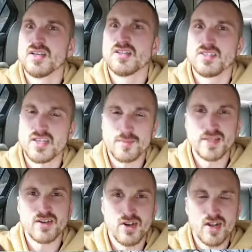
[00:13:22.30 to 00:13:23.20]

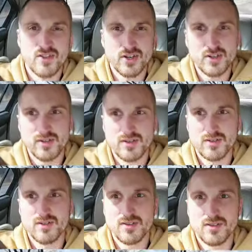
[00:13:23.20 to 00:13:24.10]
something or other,
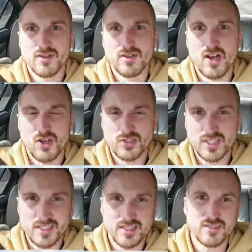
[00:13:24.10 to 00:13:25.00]
all
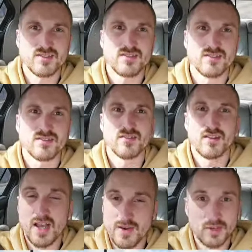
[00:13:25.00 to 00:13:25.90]
seasons.
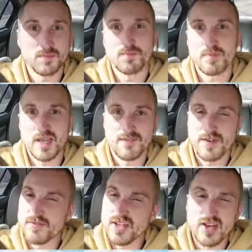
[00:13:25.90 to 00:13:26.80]
Love them. Paid
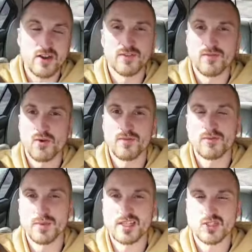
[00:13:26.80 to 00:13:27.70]
$1,500 for them
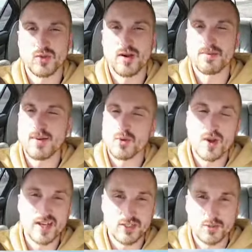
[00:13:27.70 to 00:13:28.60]
from Les Schwab. Probably
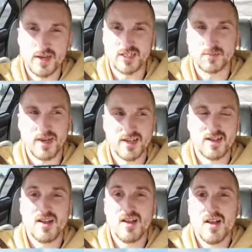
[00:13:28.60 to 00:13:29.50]
way too much, but
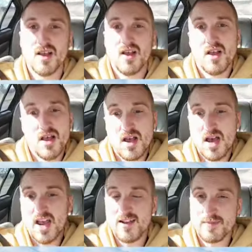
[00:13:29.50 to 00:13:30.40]

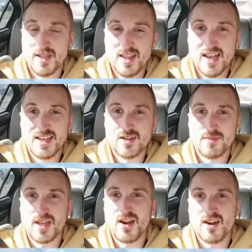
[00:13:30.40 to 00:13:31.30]
I've been liking them.
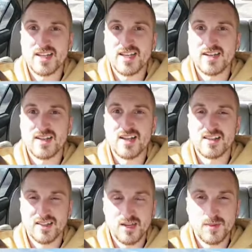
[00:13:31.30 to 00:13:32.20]
They are getting a
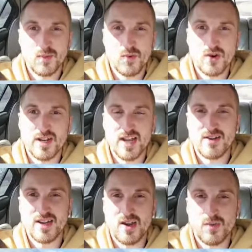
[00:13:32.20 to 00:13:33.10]
little bit worn down
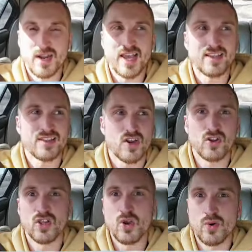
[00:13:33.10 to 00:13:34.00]
now. When I had the car
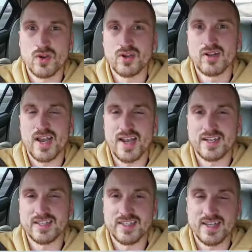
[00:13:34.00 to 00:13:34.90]
lowered, I
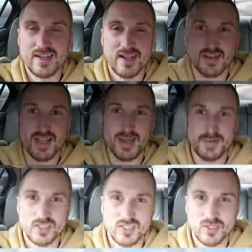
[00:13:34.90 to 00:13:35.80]
didn't get an
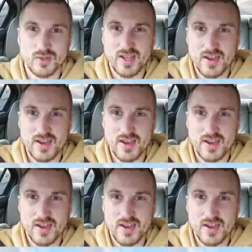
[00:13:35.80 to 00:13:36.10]
alignment soon enough,